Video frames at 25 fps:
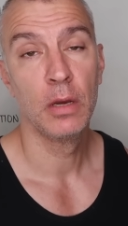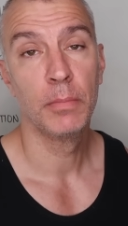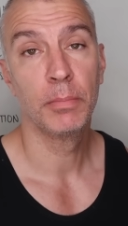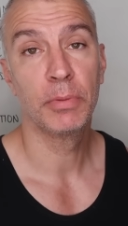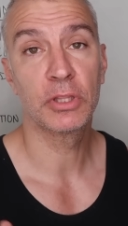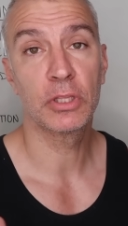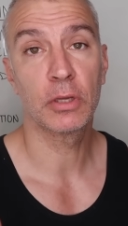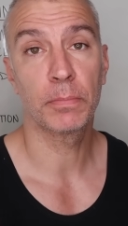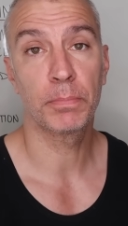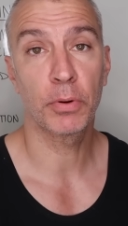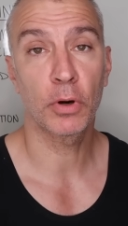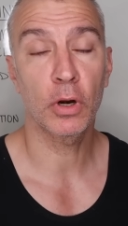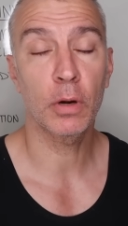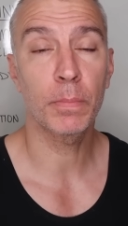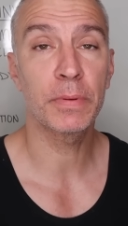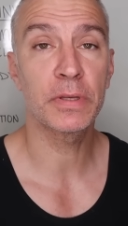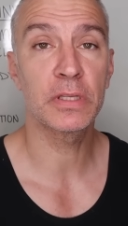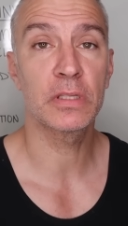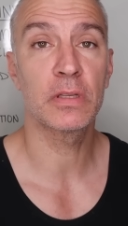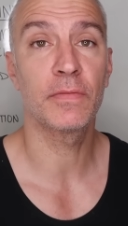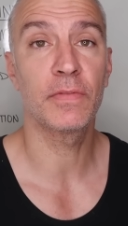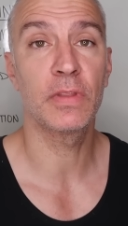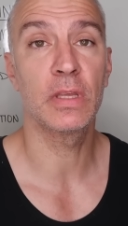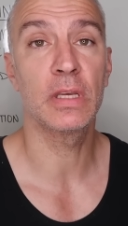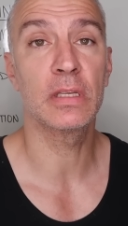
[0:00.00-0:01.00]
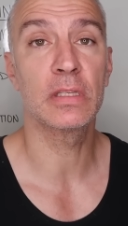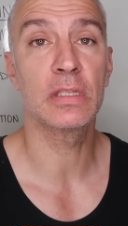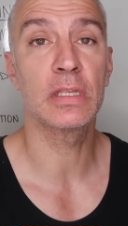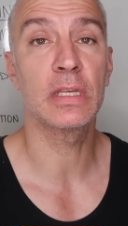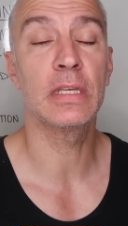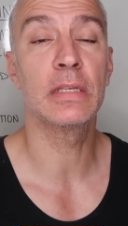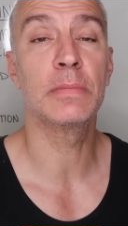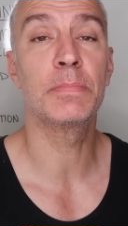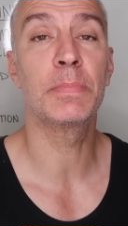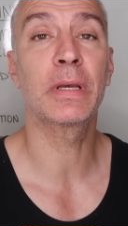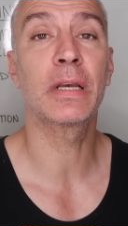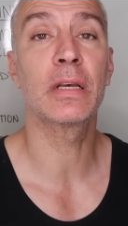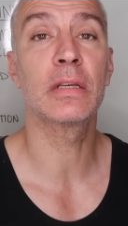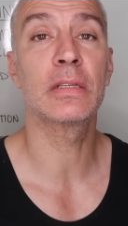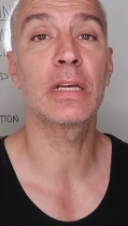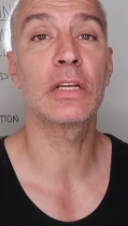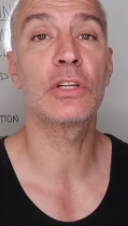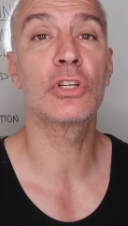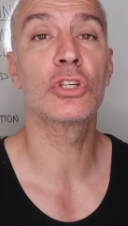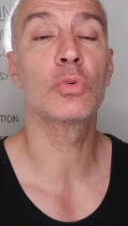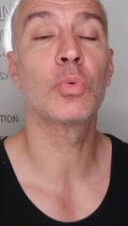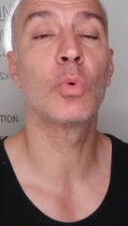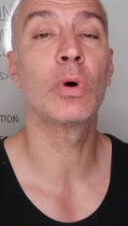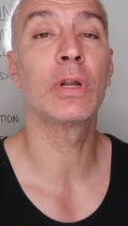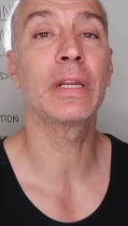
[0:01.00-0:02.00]
But the purpose of this is because I
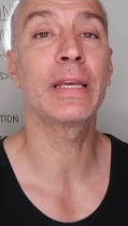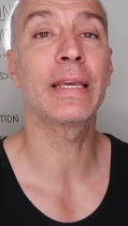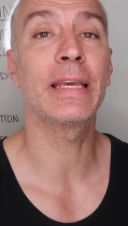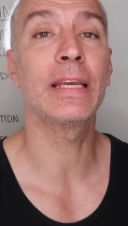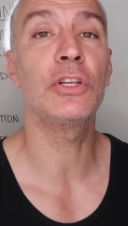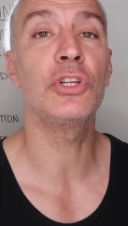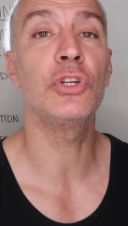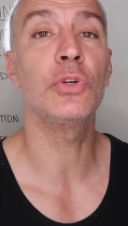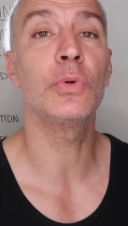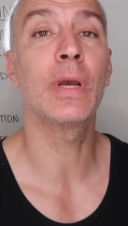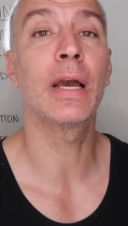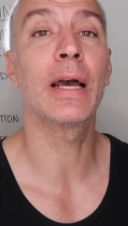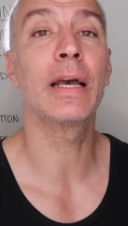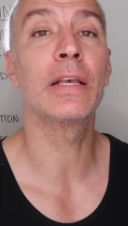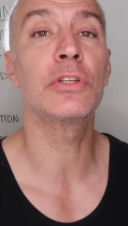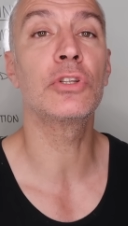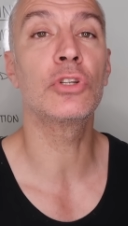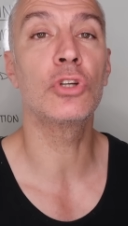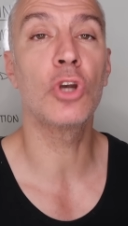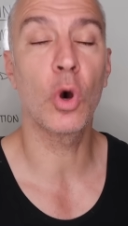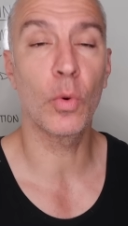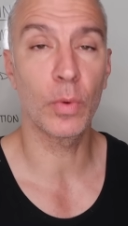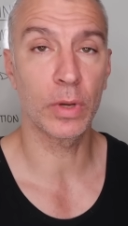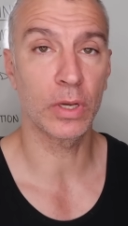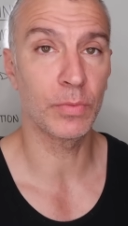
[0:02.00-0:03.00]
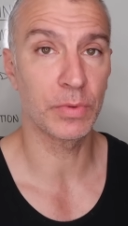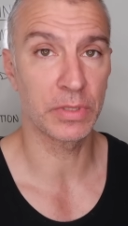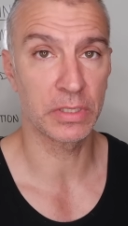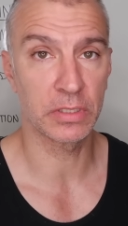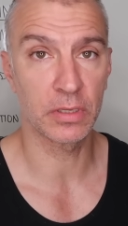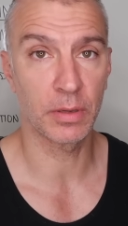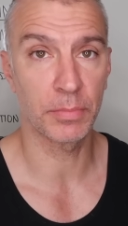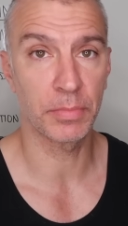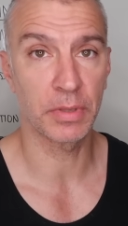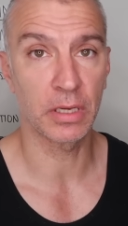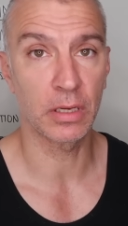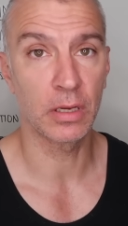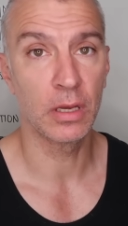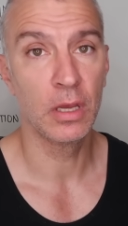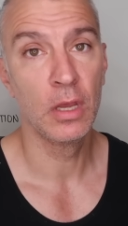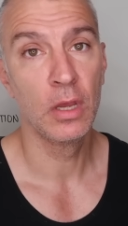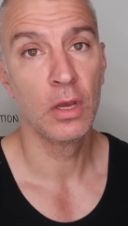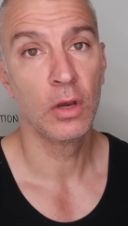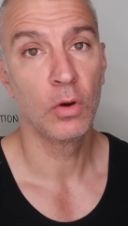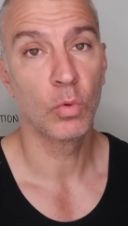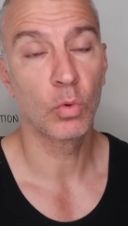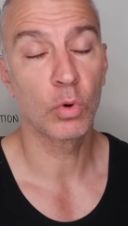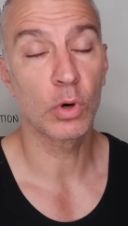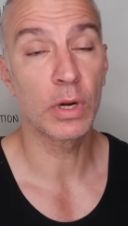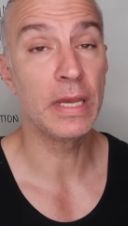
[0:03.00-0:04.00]
just want to get you guys going with something.
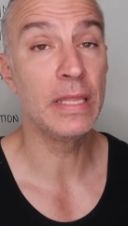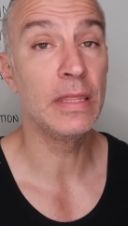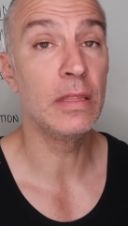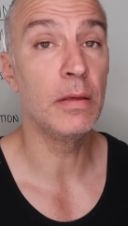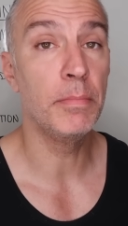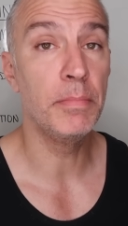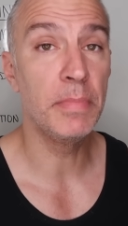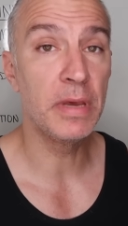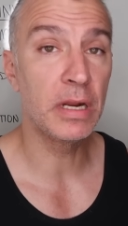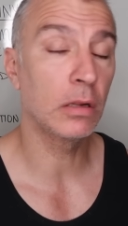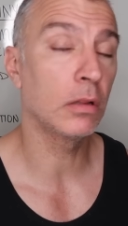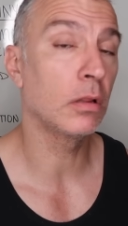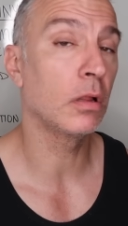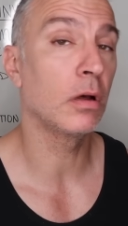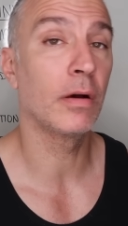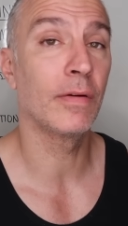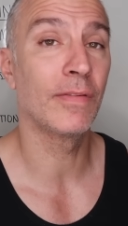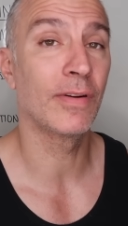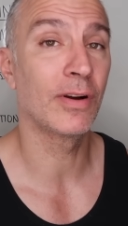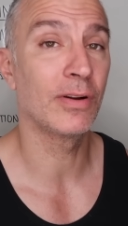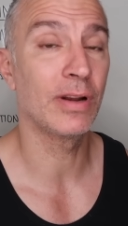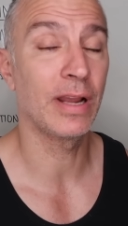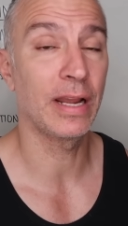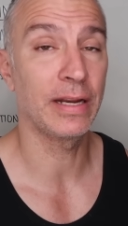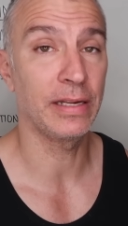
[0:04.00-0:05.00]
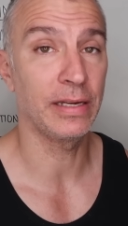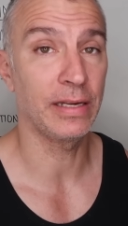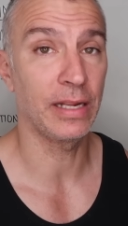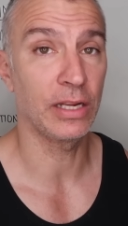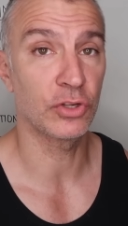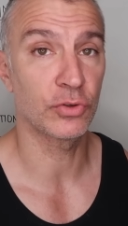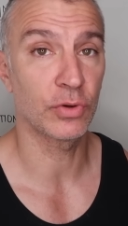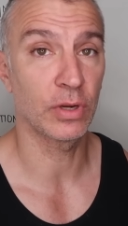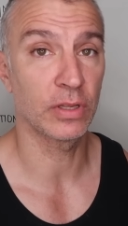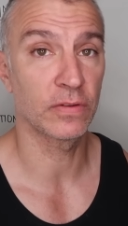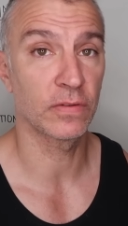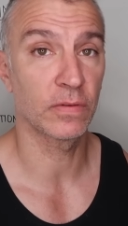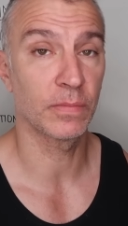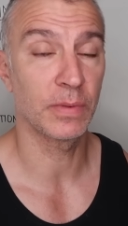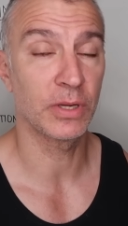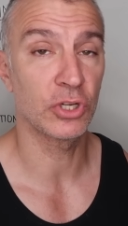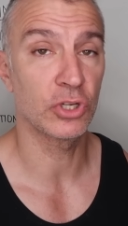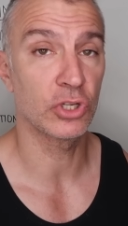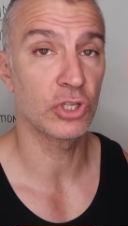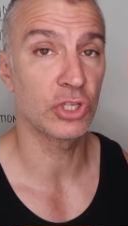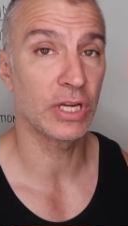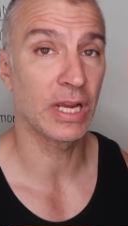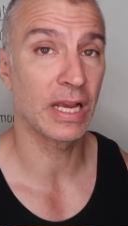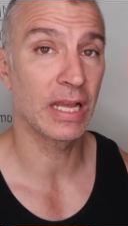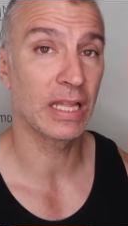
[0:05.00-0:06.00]
We're in the middle of our 90 day
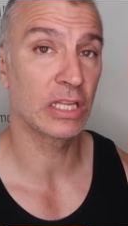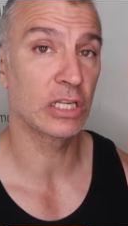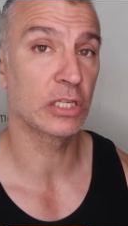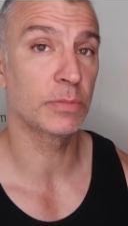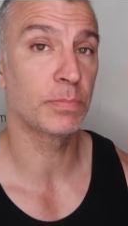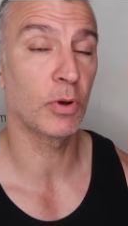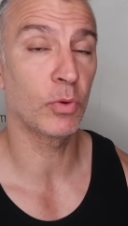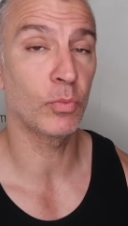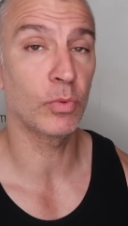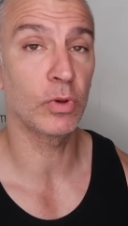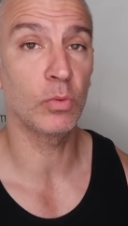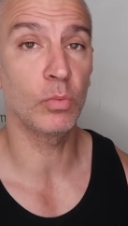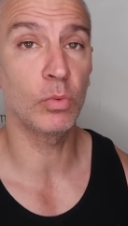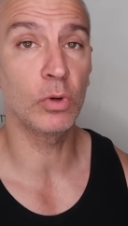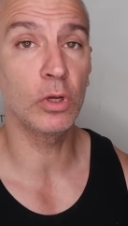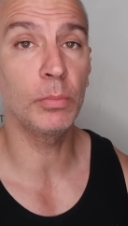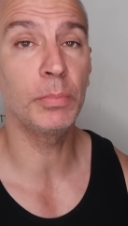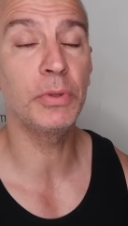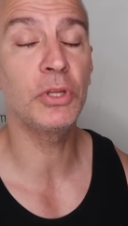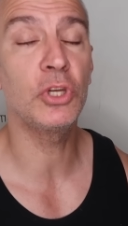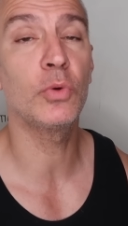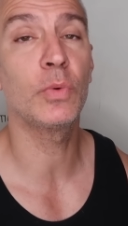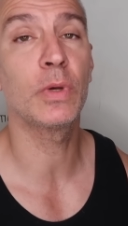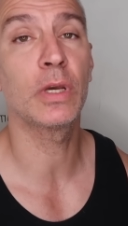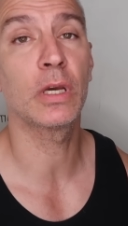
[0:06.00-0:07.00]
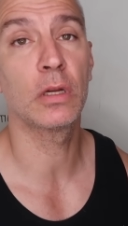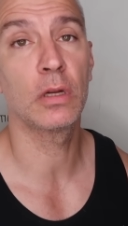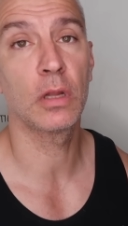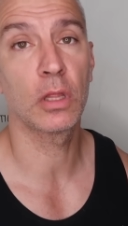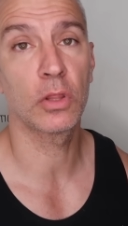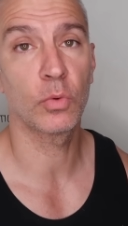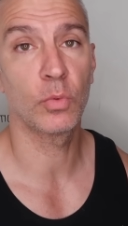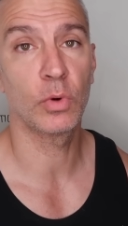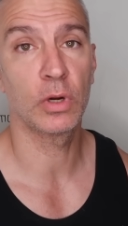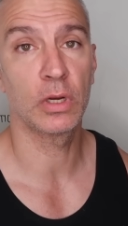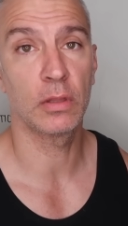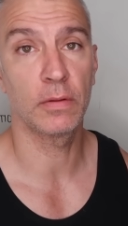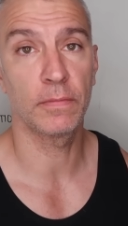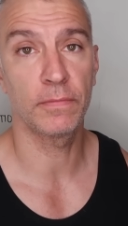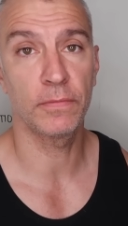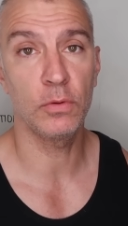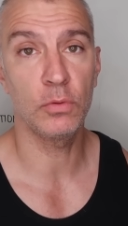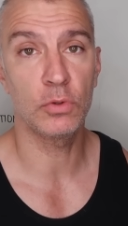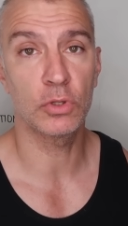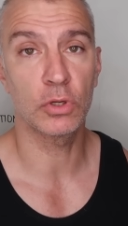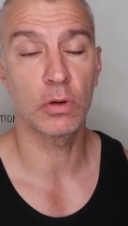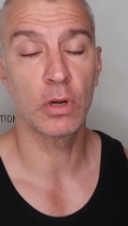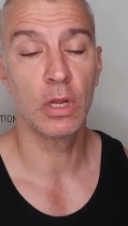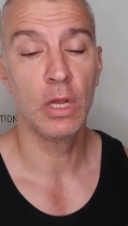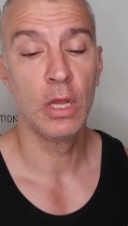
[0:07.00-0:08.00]
transformation challenge, but we will be doing another one in the
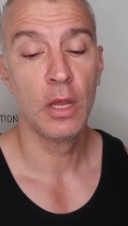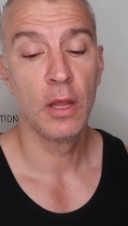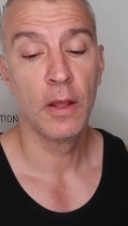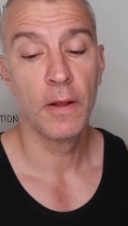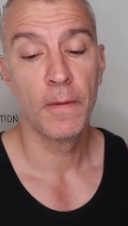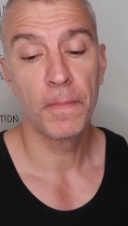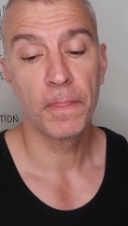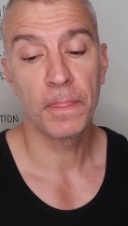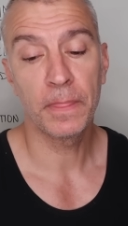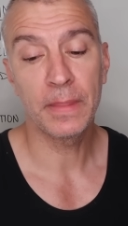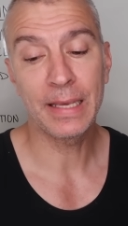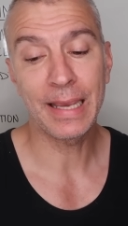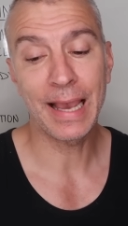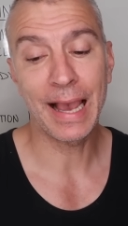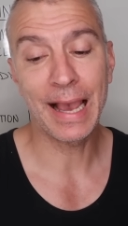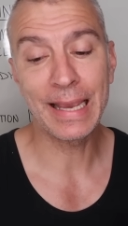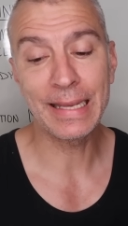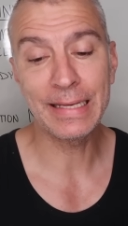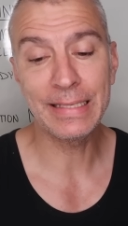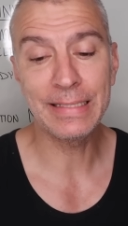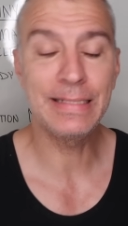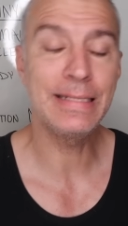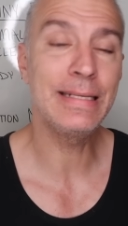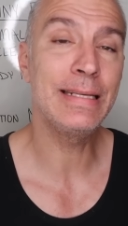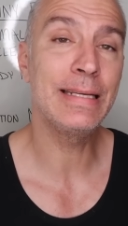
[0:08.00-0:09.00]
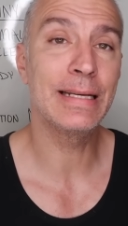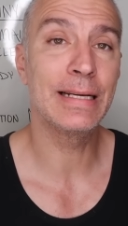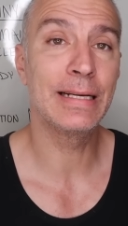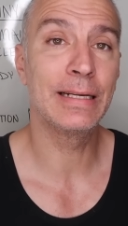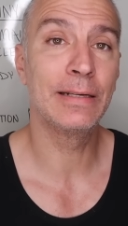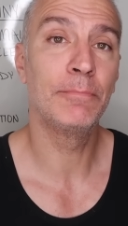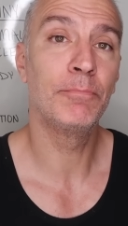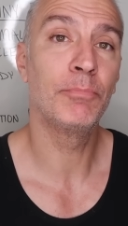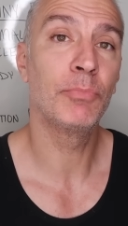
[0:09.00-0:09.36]
future. The idea